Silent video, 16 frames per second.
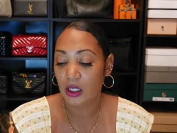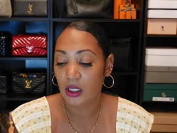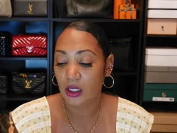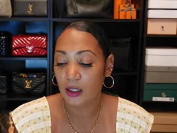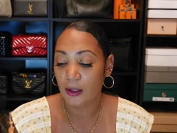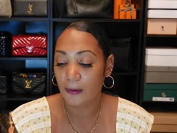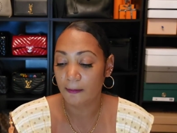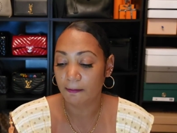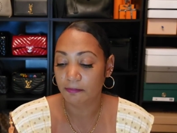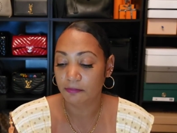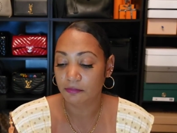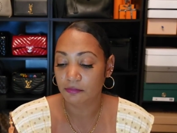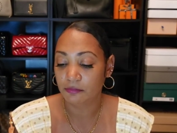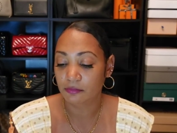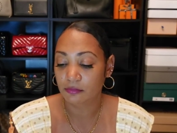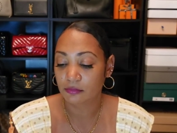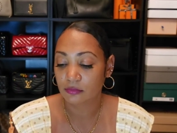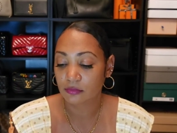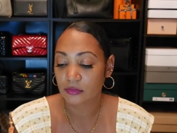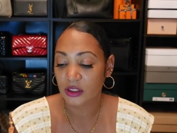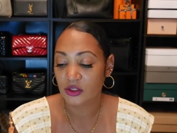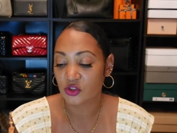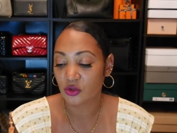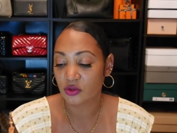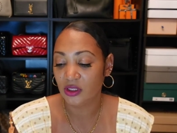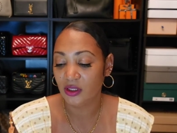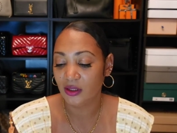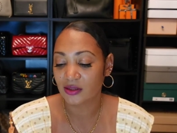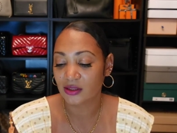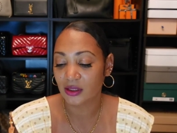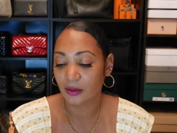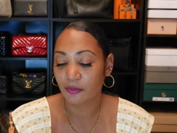And so, yeah,
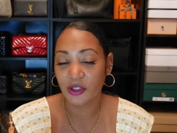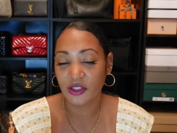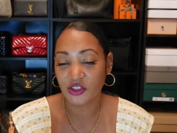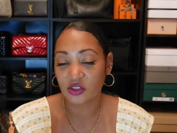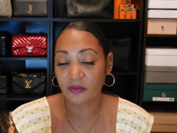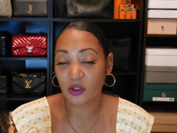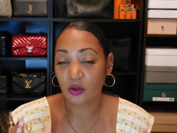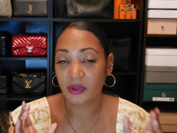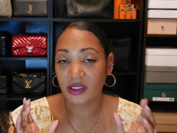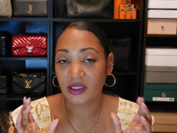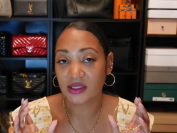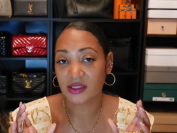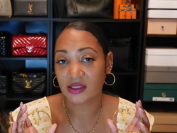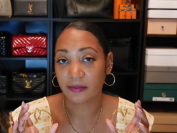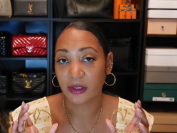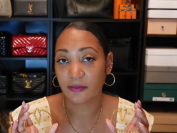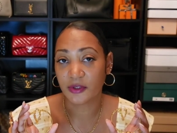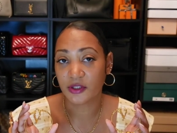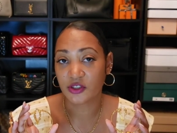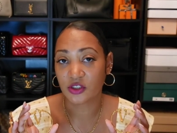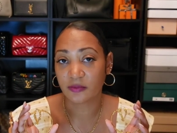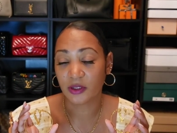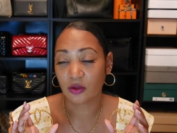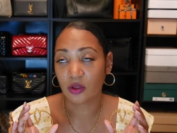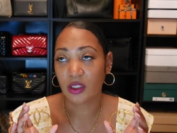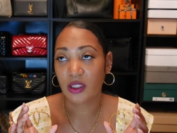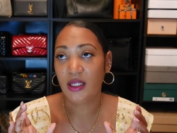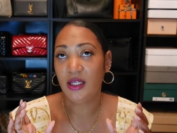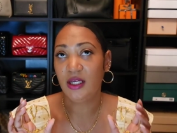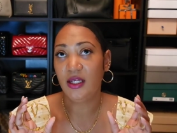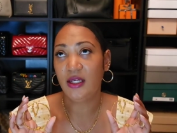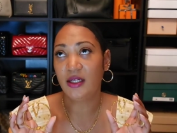it's not a precious metal, but it's a semi-precious metal.
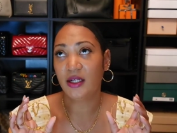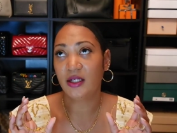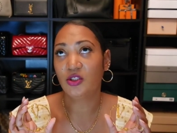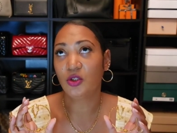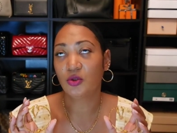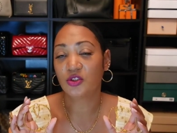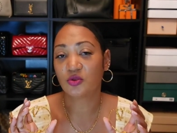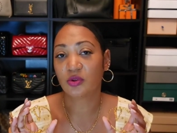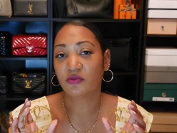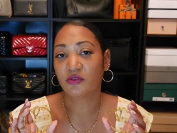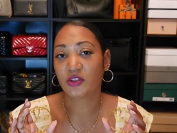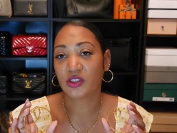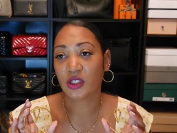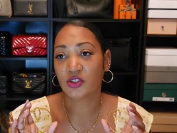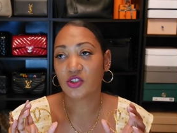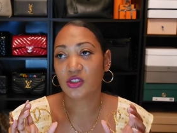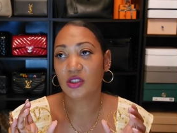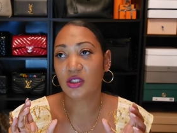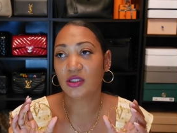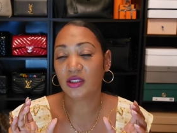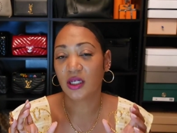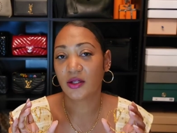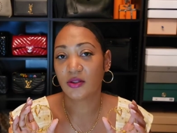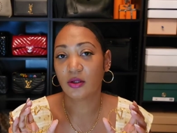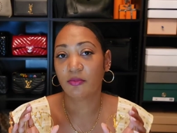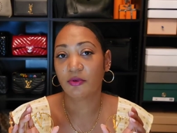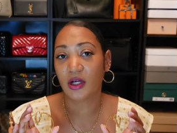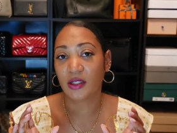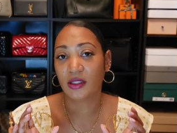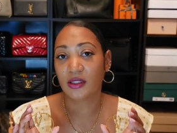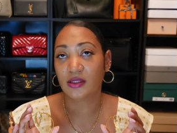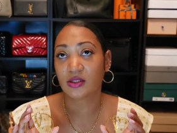And I noticed with Versace, a lot of their
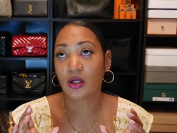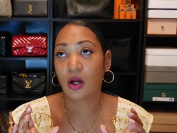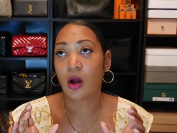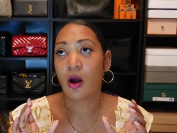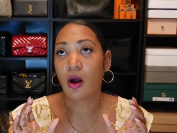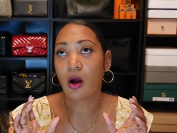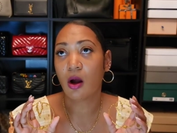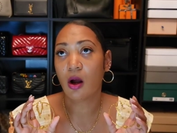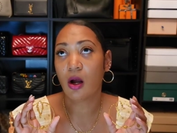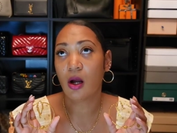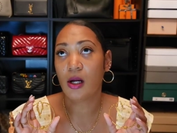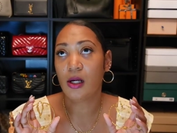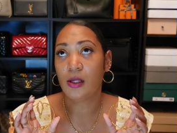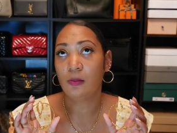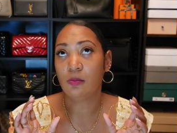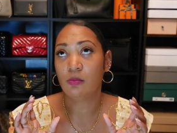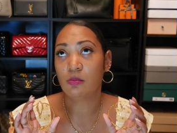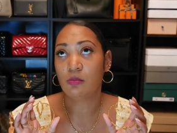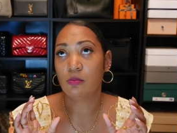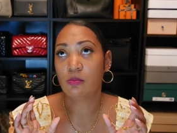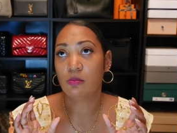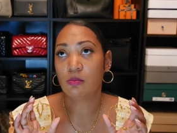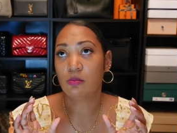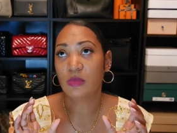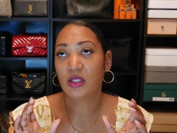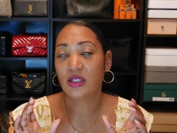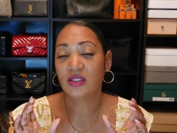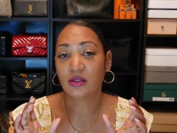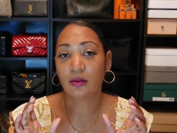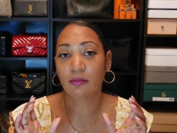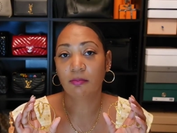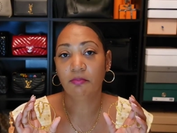products
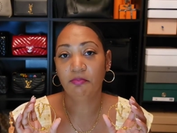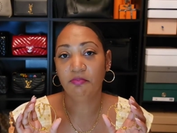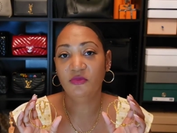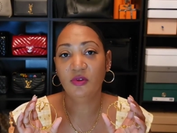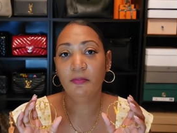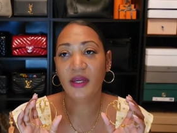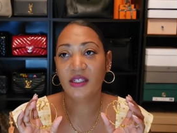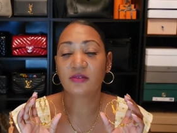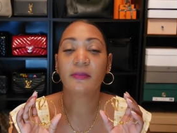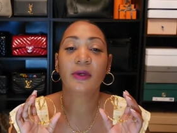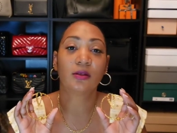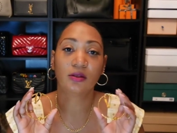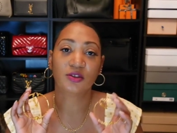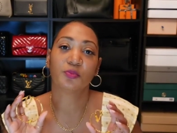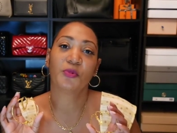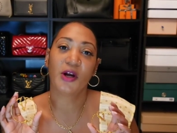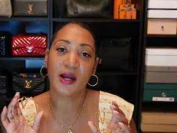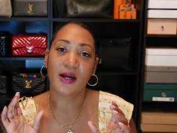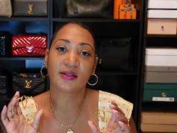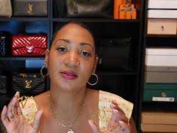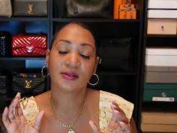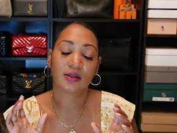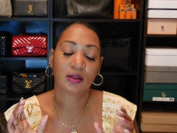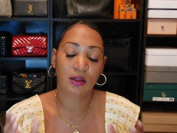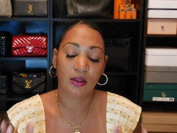is a the base metal is brass.